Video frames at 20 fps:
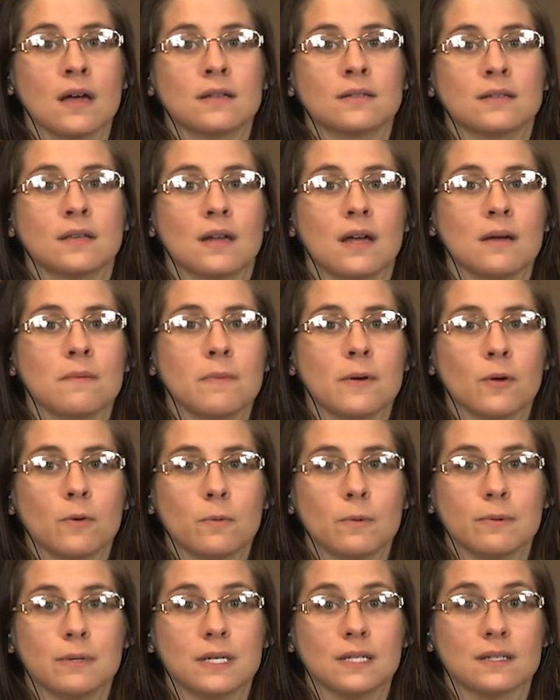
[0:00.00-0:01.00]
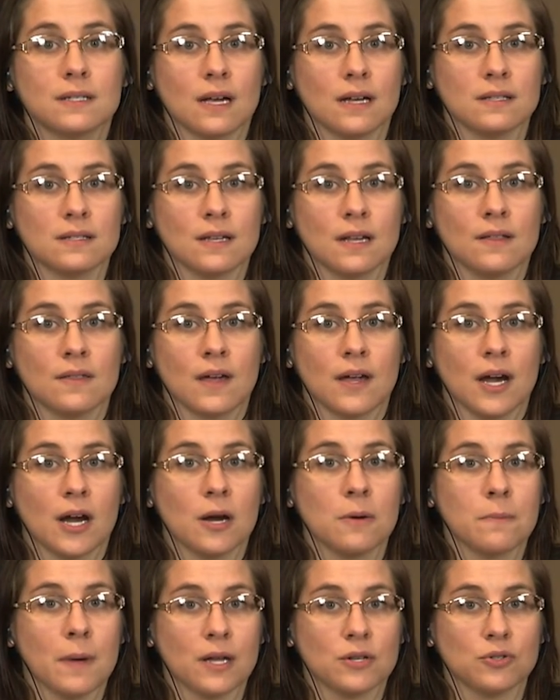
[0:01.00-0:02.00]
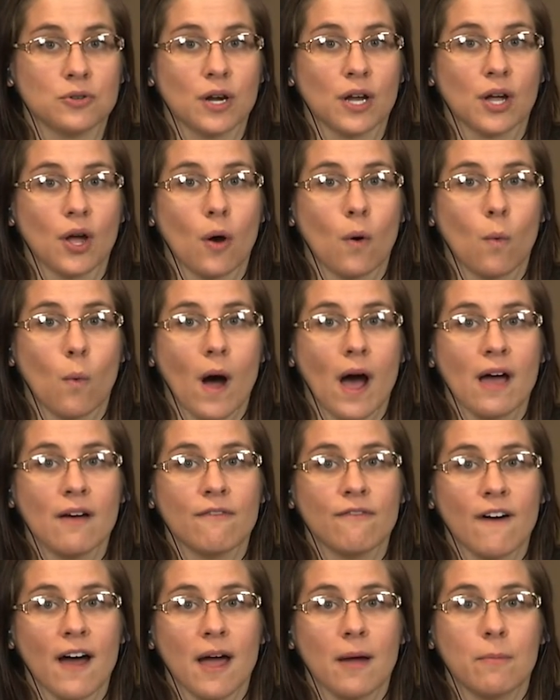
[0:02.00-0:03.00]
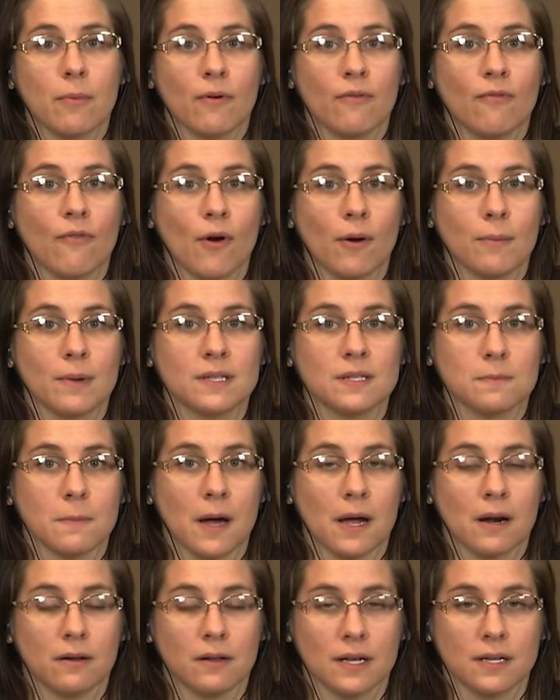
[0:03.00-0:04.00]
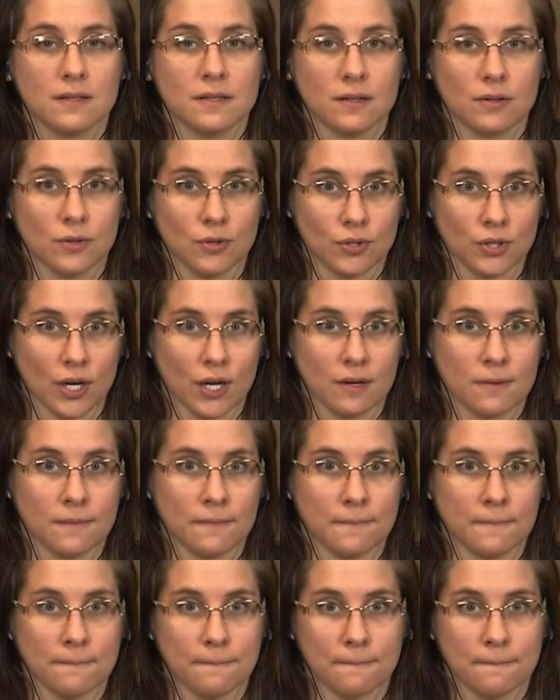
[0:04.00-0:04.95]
Today, Bill will be discussing the AirMetric, a Wi-Fi performance modeling solution.